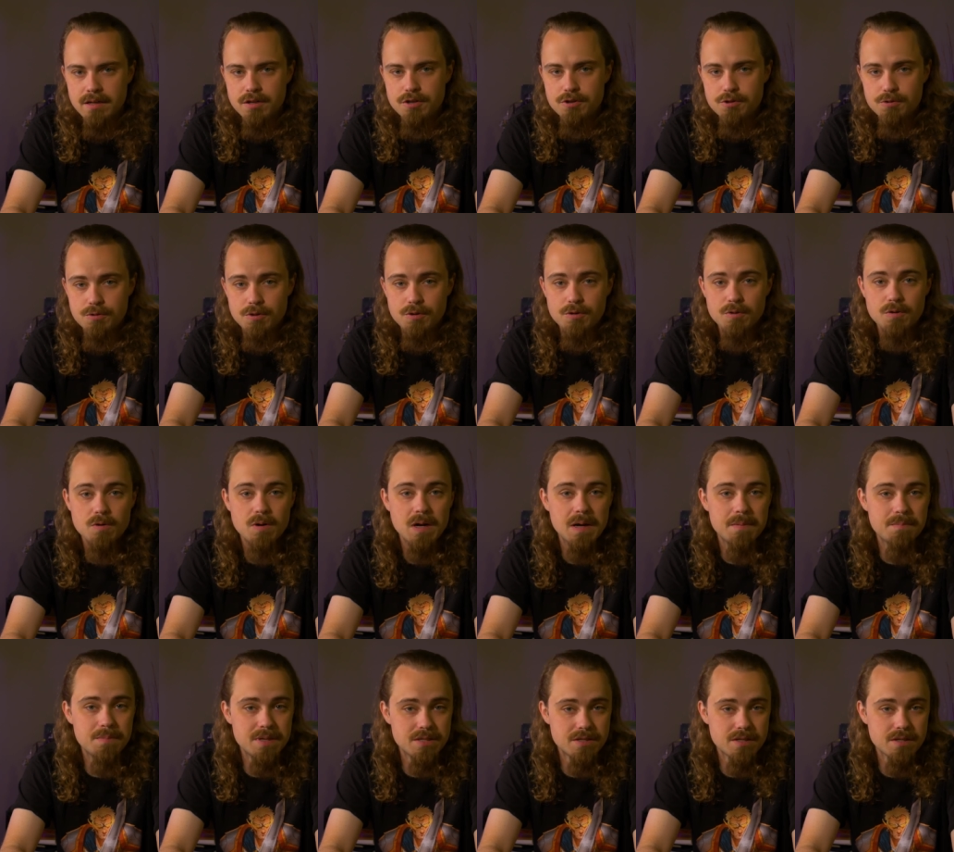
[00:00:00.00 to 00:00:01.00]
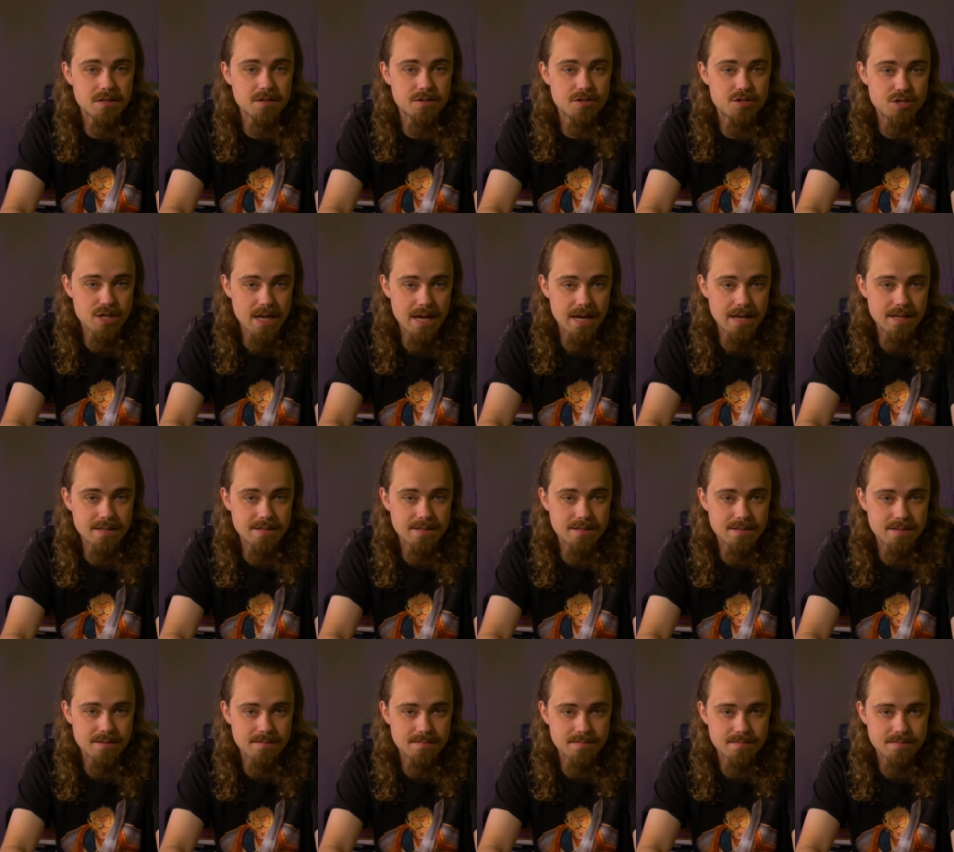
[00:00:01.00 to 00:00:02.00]
True mystical
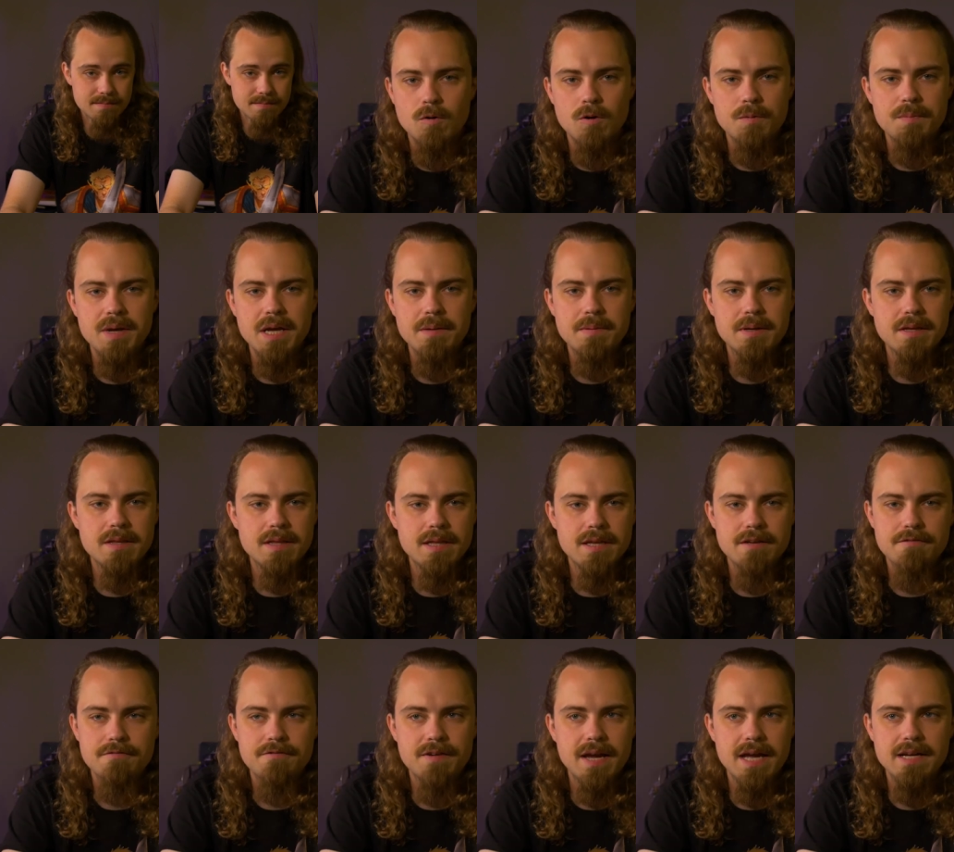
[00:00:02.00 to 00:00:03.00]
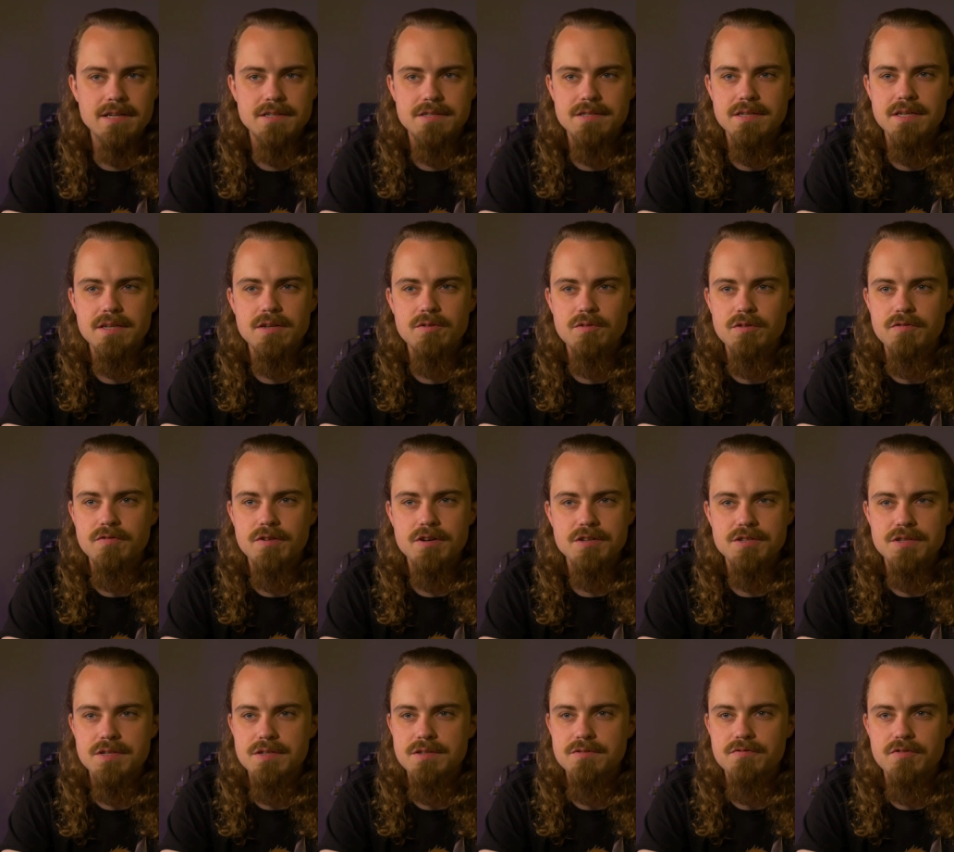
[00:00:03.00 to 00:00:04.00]
jazz. Or maybe the fantasy
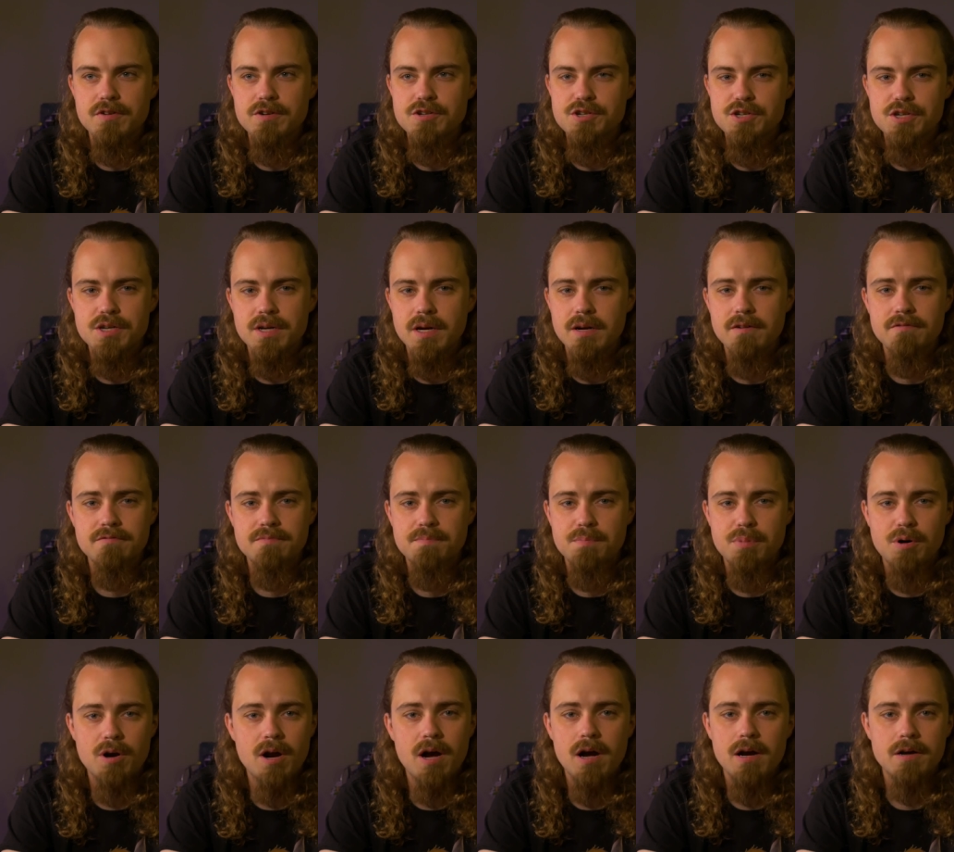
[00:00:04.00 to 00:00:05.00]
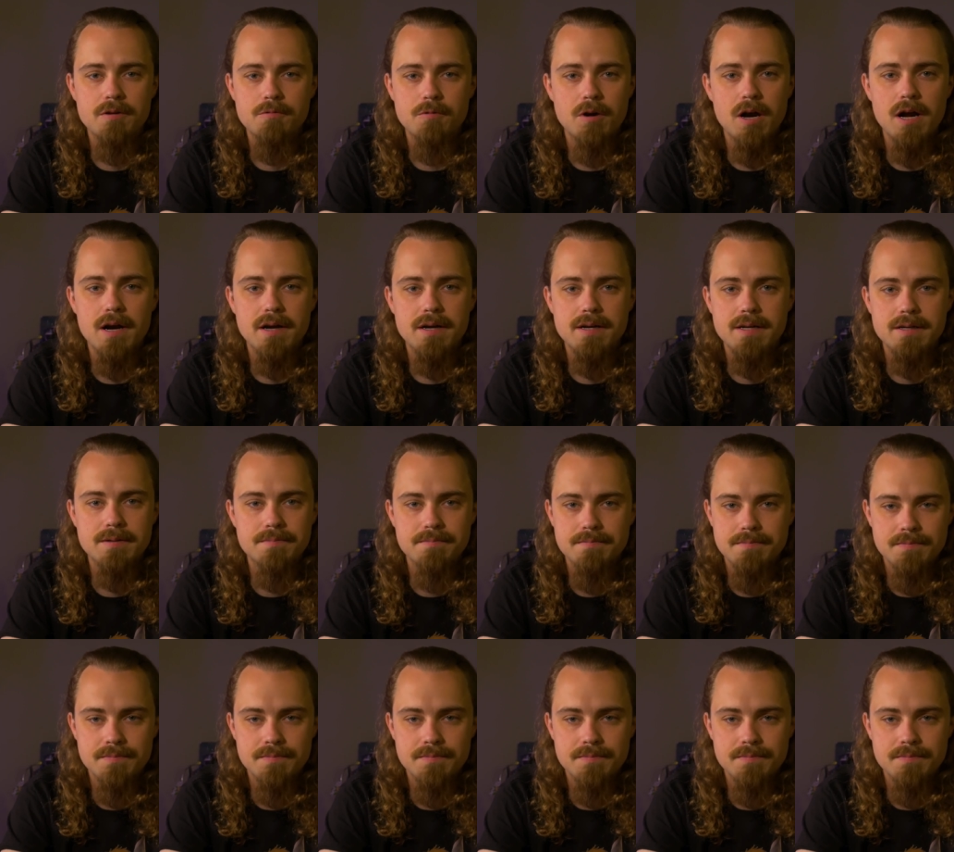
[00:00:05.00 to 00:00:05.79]
universe's version of prog rock.